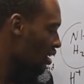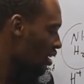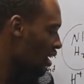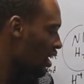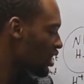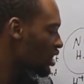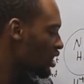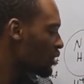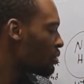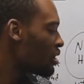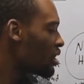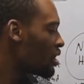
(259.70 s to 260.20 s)

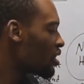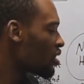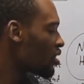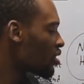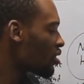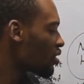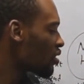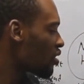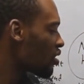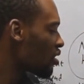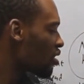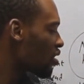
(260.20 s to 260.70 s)

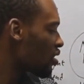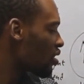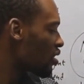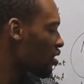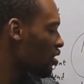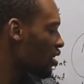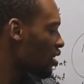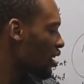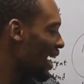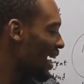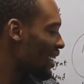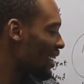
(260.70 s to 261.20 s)
Aluminium
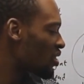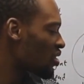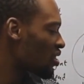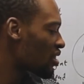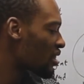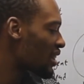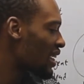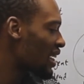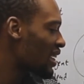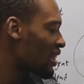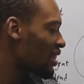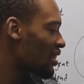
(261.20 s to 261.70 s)

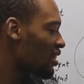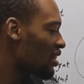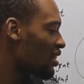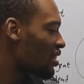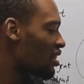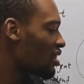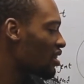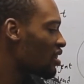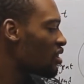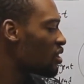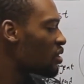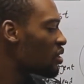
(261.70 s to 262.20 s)
hydroxide
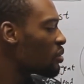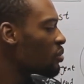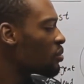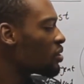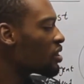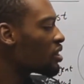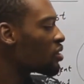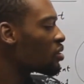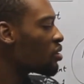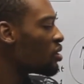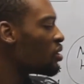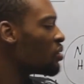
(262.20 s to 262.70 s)
is
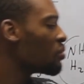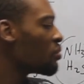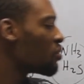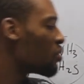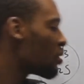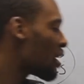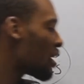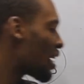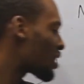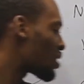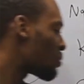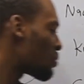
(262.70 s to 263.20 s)
used in,
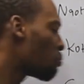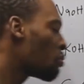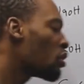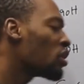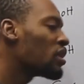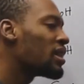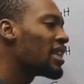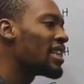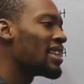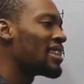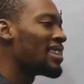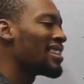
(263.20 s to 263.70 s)
as
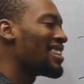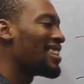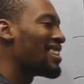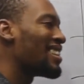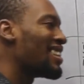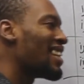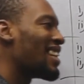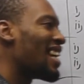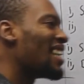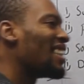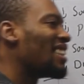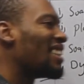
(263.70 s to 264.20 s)
mordant
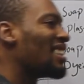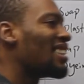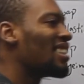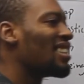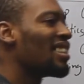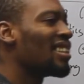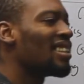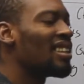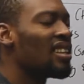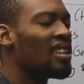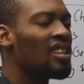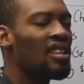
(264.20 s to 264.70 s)
in dyeing.
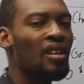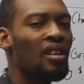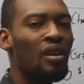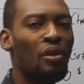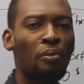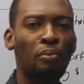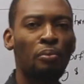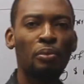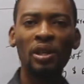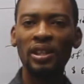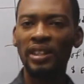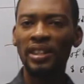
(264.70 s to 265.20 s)

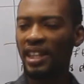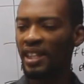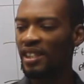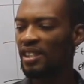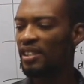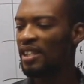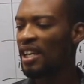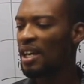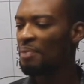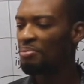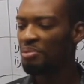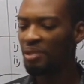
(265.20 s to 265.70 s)
Mordant
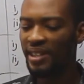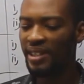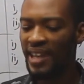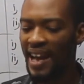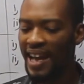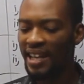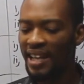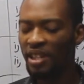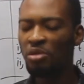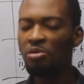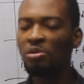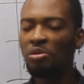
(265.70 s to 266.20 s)
help
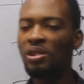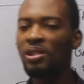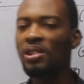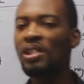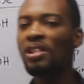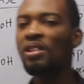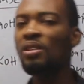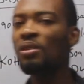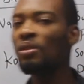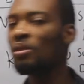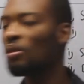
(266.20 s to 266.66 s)
dye to stick